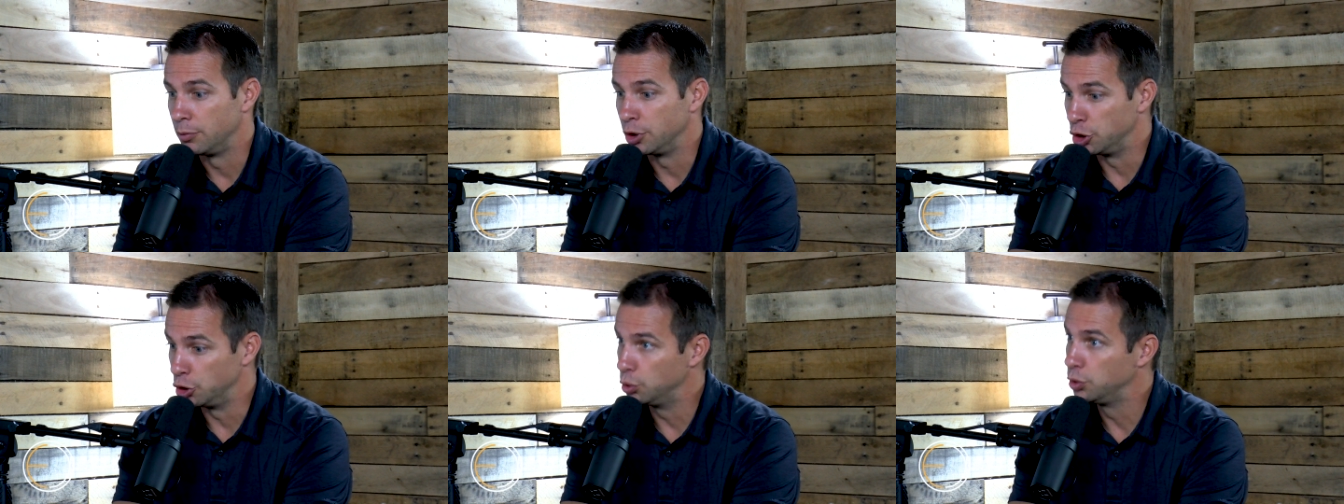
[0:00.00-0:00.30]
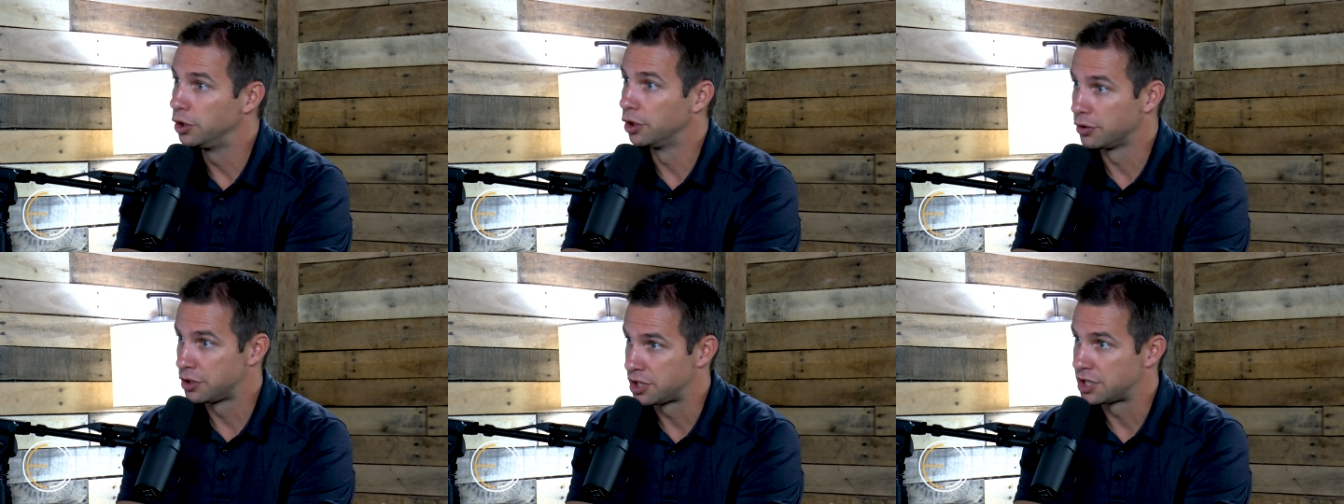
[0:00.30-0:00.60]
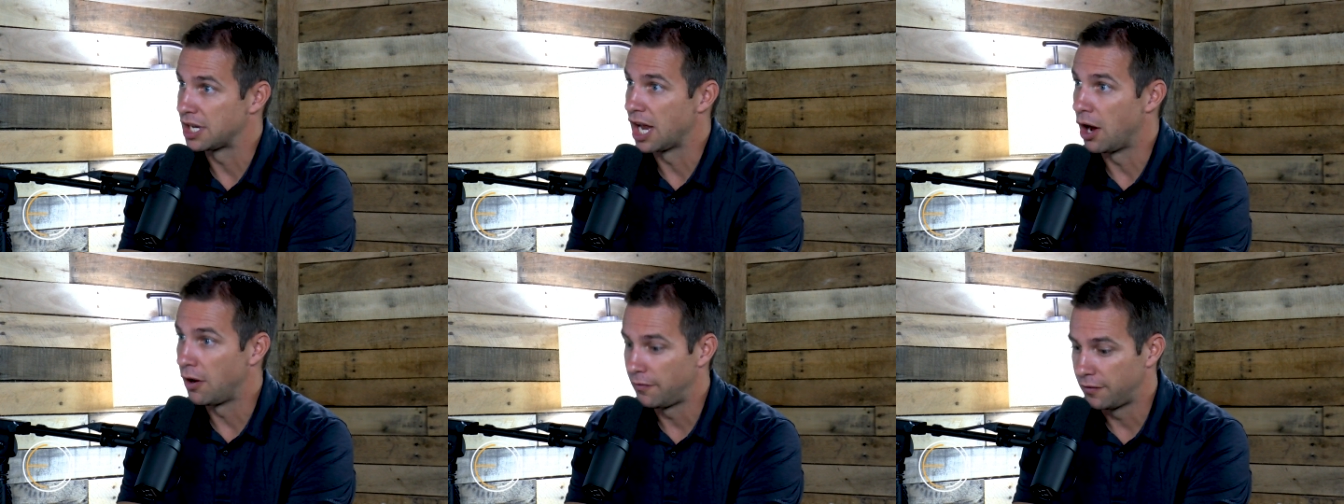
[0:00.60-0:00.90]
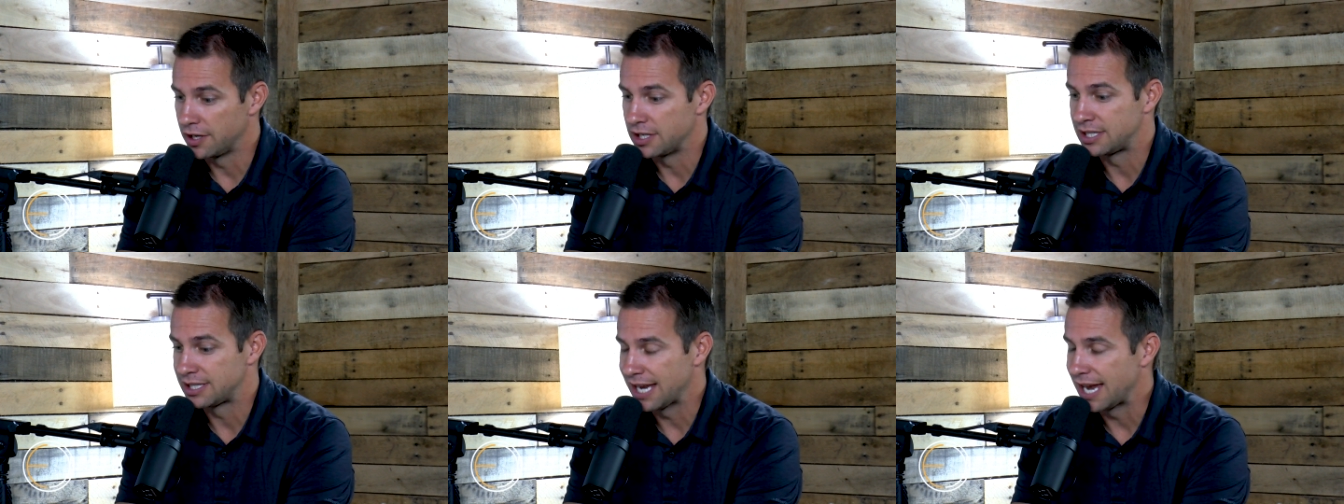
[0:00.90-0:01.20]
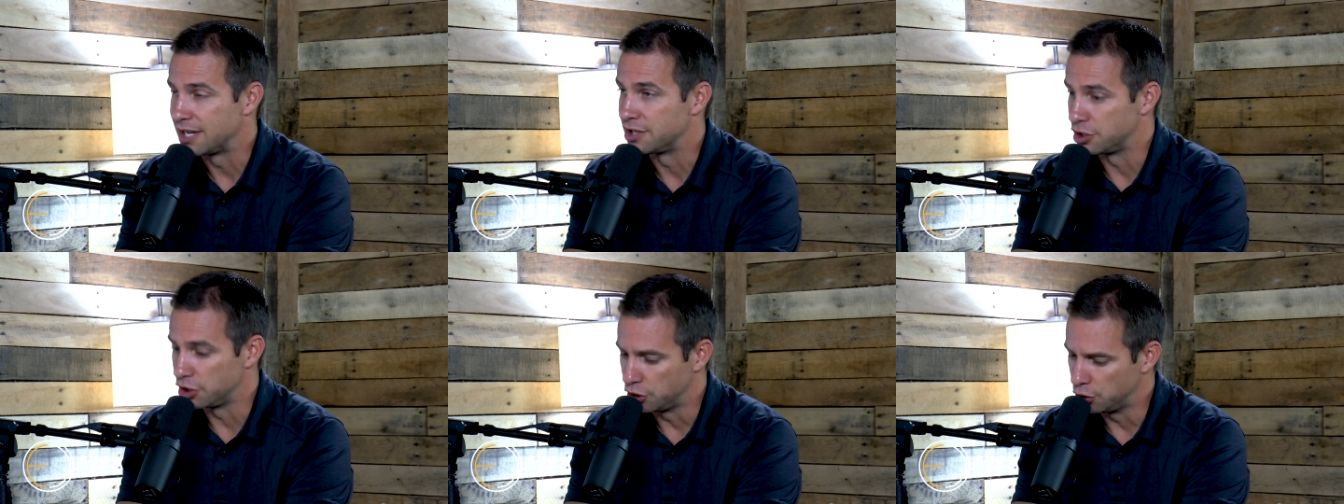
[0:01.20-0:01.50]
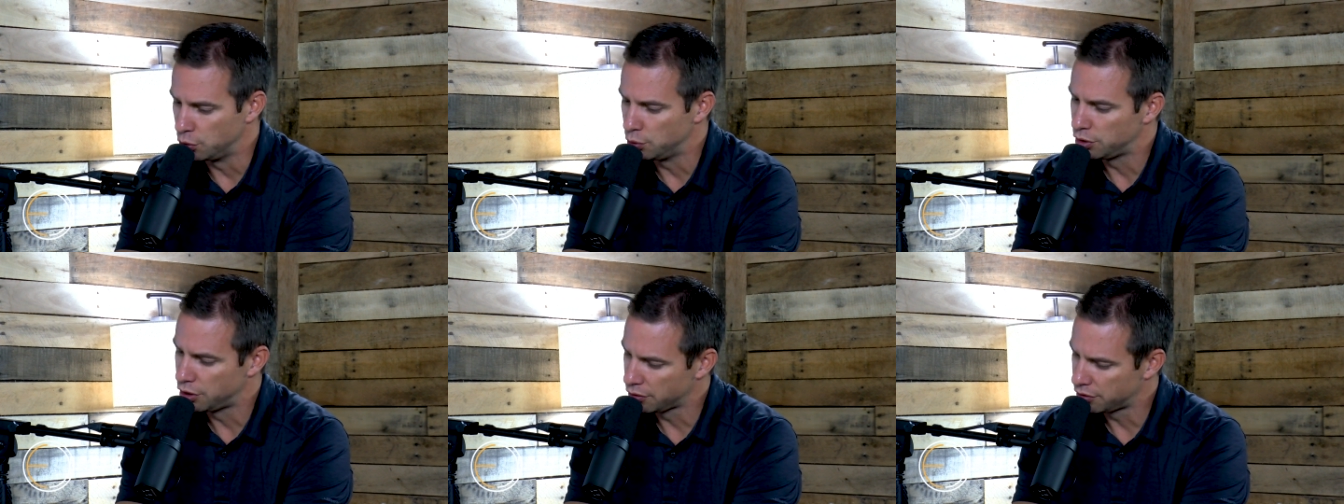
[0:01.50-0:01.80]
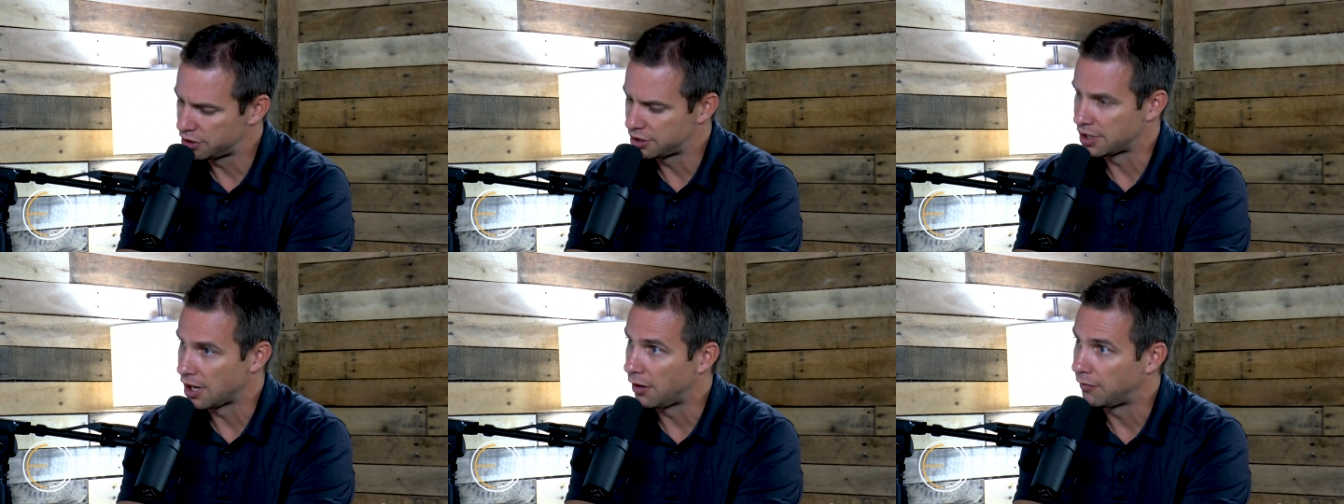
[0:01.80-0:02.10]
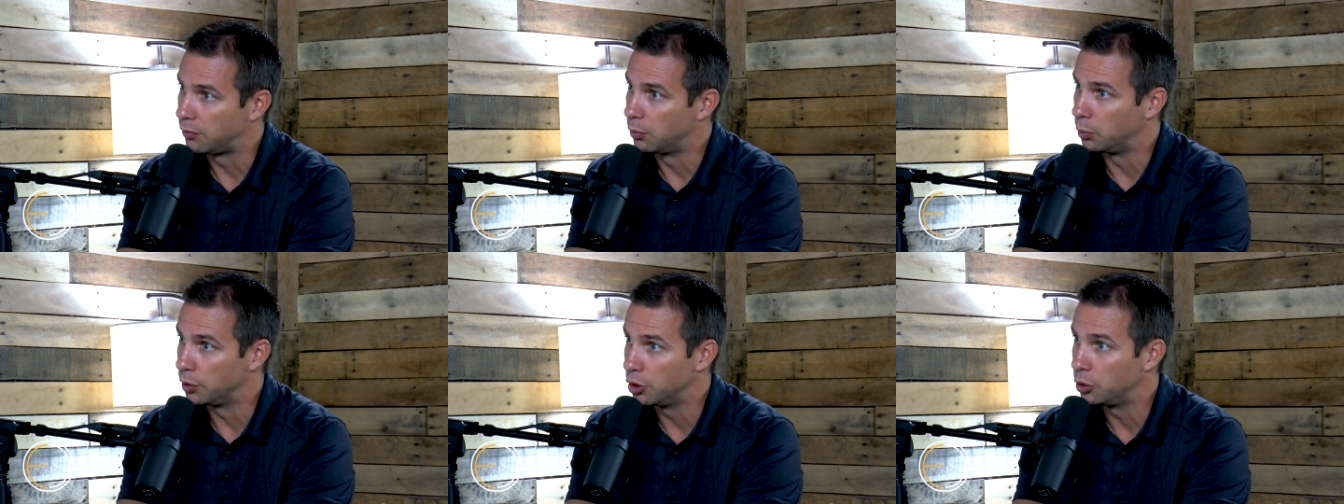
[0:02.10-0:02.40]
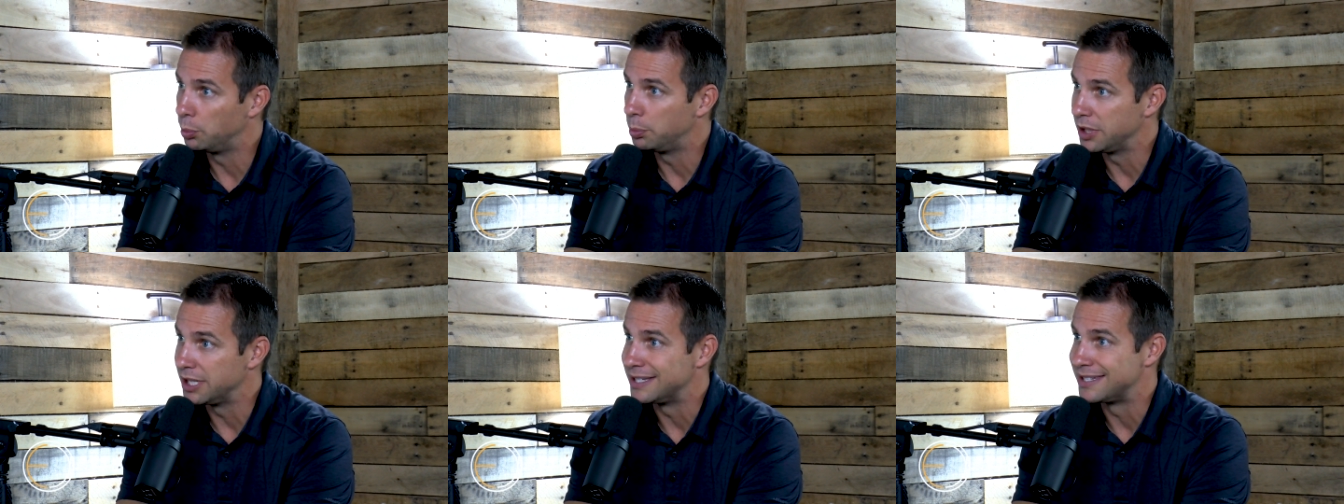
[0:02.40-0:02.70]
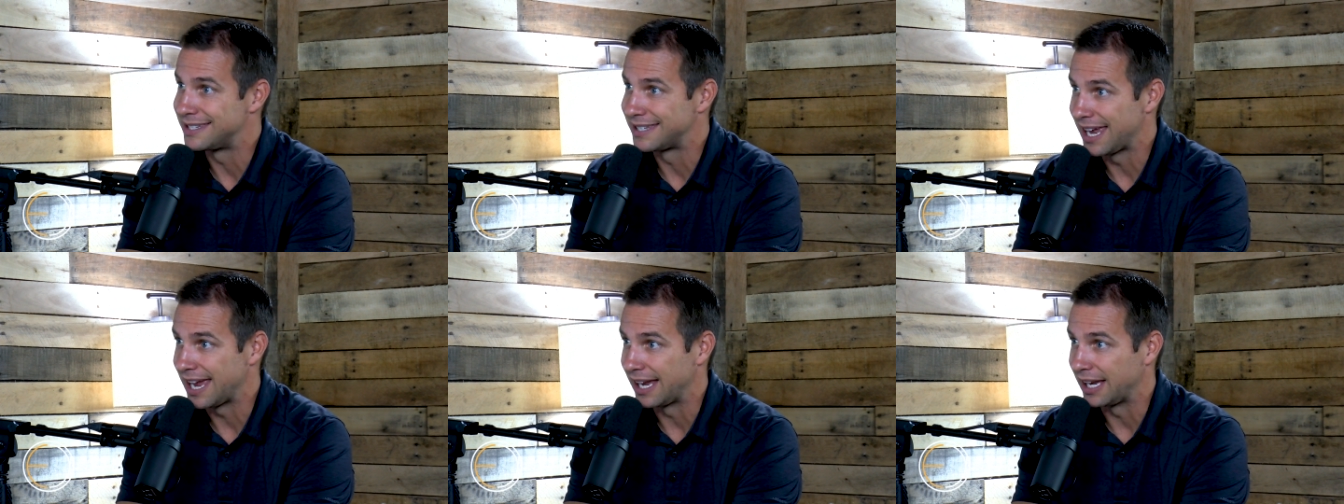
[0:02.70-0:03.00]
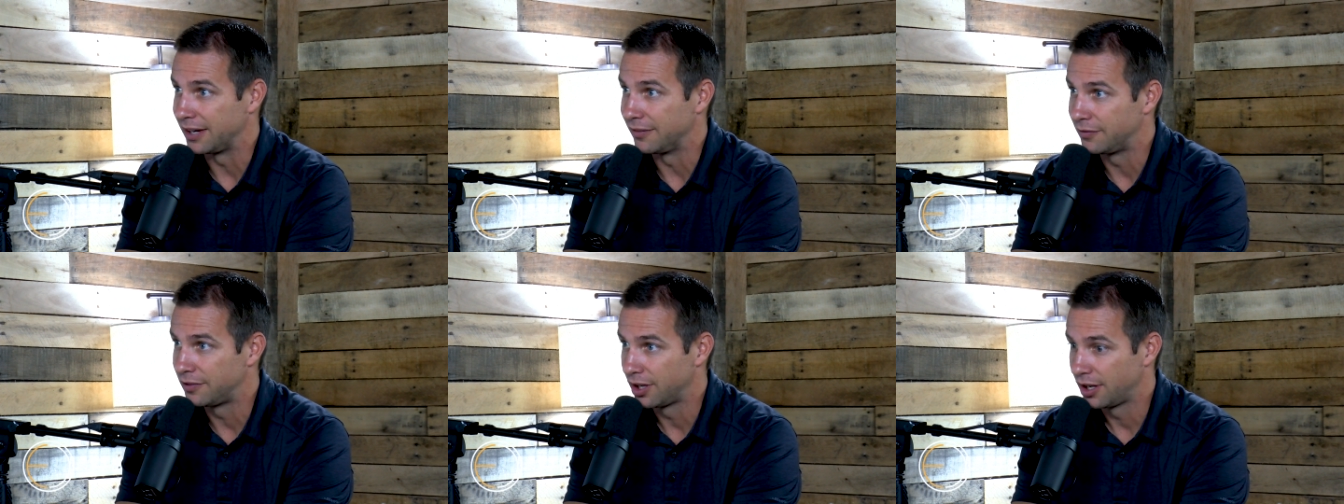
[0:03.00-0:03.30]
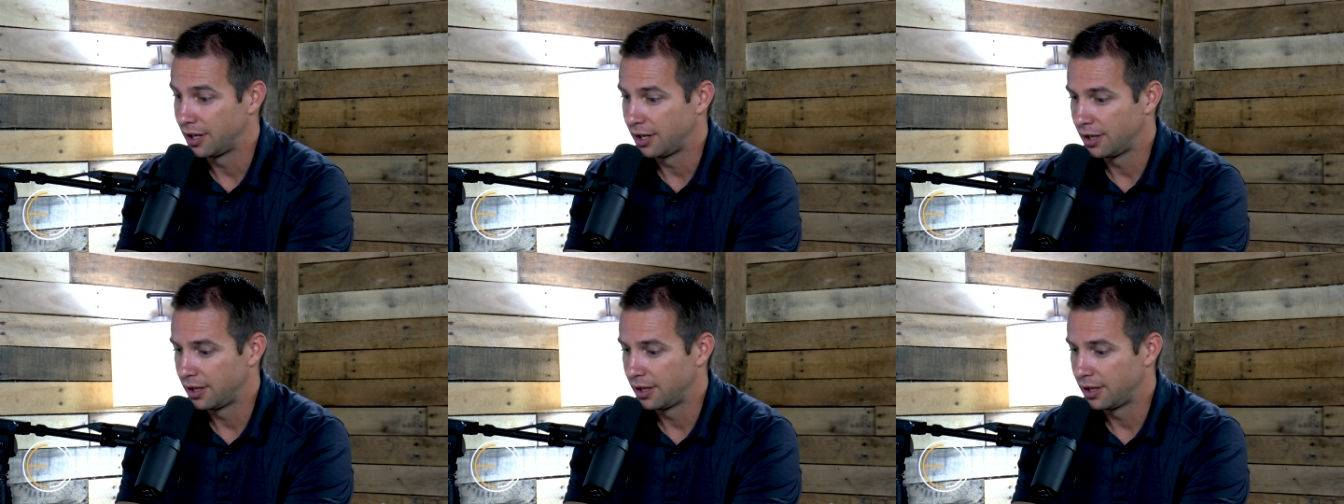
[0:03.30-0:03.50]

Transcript: You yourself, it says, you yourself will be saved.